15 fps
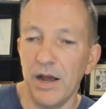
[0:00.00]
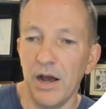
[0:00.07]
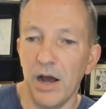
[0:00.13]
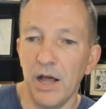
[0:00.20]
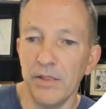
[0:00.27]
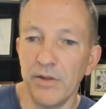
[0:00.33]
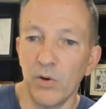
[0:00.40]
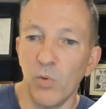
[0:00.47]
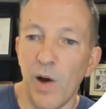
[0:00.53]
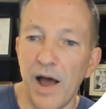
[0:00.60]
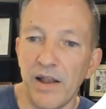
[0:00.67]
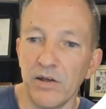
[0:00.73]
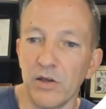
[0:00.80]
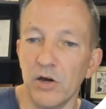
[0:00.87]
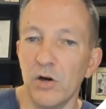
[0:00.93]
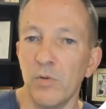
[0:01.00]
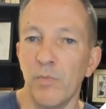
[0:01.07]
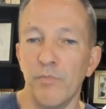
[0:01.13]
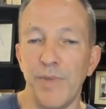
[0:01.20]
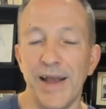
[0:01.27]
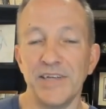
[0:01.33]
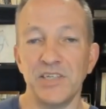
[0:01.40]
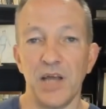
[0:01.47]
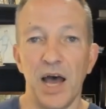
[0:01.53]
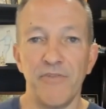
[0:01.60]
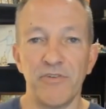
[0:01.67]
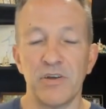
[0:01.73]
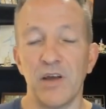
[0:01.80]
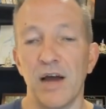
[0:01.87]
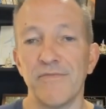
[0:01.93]
a little while ago based
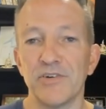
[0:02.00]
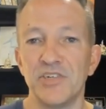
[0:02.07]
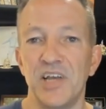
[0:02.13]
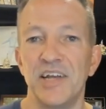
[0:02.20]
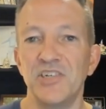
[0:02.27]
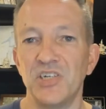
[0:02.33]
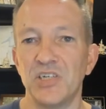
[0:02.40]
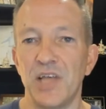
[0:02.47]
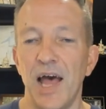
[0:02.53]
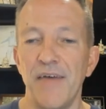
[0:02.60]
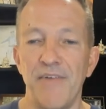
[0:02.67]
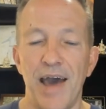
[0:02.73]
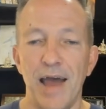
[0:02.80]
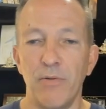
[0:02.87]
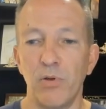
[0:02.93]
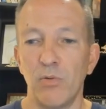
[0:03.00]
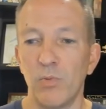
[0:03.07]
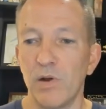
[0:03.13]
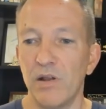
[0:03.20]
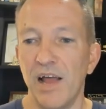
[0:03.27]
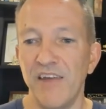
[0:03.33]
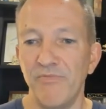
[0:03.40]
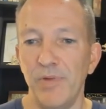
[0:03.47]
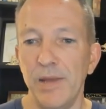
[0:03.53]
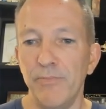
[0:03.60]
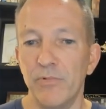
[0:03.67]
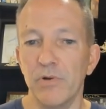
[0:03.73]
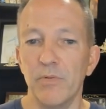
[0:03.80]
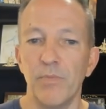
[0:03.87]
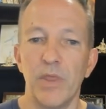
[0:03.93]
off of conversations I've had with real life
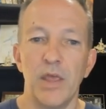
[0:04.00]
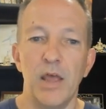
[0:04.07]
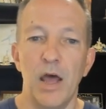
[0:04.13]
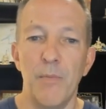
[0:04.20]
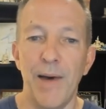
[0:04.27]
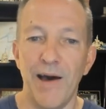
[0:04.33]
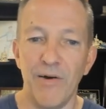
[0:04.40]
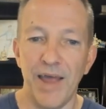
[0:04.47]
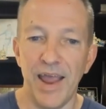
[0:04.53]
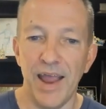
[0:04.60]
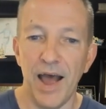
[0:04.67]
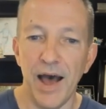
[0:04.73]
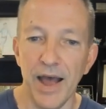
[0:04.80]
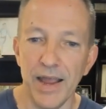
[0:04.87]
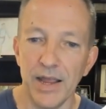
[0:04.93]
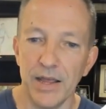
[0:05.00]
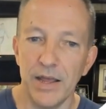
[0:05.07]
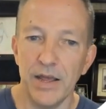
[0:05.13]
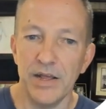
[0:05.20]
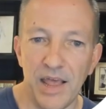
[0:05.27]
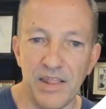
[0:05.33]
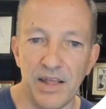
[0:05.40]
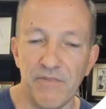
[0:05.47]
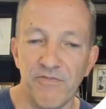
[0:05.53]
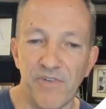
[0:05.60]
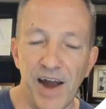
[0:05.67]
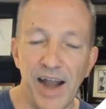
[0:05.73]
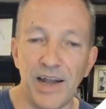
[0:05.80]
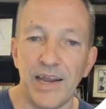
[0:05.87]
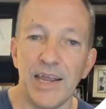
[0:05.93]
people about AI. And then
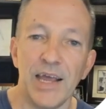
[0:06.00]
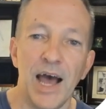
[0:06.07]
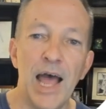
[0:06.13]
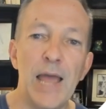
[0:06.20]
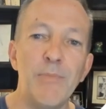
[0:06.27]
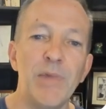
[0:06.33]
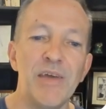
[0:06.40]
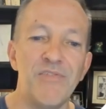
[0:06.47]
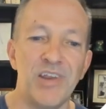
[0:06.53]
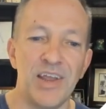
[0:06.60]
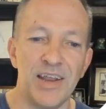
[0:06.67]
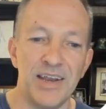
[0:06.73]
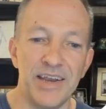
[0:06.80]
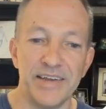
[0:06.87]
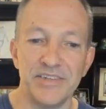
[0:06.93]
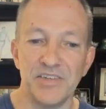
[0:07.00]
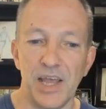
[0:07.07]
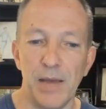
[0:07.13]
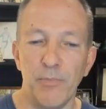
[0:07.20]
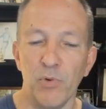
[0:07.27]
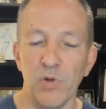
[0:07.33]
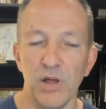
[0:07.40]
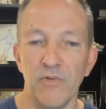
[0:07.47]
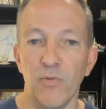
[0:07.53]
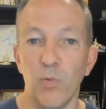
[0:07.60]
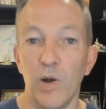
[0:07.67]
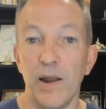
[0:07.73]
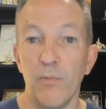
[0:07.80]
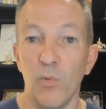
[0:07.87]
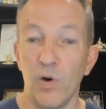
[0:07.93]
finally, I'm giving it an example of
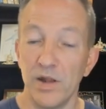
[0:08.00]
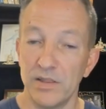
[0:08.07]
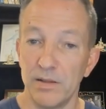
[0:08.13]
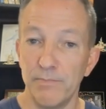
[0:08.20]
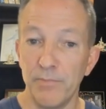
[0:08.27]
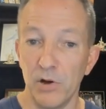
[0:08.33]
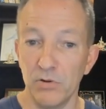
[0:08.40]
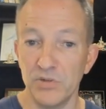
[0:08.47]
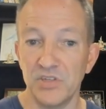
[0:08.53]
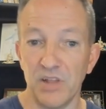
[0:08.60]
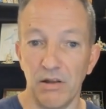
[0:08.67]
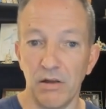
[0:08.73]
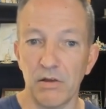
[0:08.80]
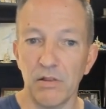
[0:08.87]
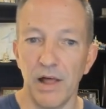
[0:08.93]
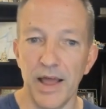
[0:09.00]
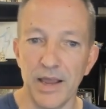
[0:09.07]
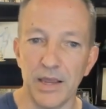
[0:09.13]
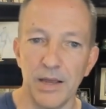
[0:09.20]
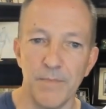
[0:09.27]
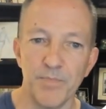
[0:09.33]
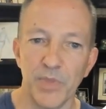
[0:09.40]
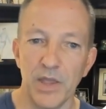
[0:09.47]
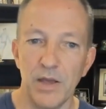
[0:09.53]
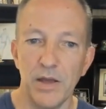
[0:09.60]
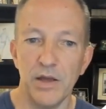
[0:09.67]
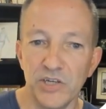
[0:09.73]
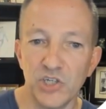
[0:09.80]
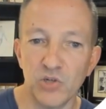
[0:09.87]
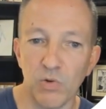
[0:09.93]
what I want the post to look like.
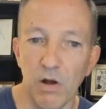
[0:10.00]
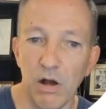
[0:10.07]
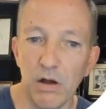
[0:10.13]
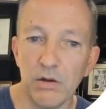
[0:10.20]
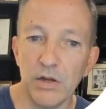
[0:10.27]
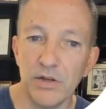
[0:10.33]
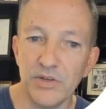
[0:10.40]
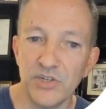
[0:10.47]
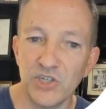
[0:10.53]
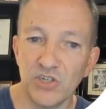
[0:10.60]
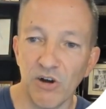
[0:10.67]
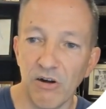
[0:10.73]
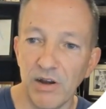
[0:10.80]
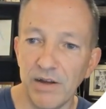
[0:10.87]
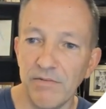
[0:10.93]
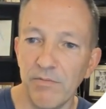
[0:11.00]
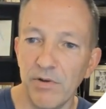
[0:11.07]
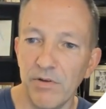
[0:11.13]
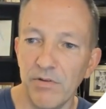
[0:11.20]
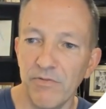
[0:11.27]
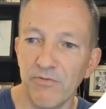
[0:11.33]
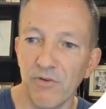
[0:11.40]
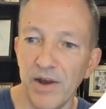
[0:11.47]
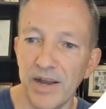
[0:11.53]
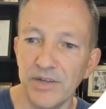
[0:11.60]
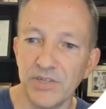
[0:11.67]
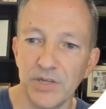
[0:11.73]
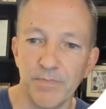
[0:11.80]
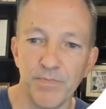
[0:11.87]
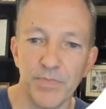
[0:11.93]
A strong starting
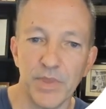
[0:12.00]
phrase,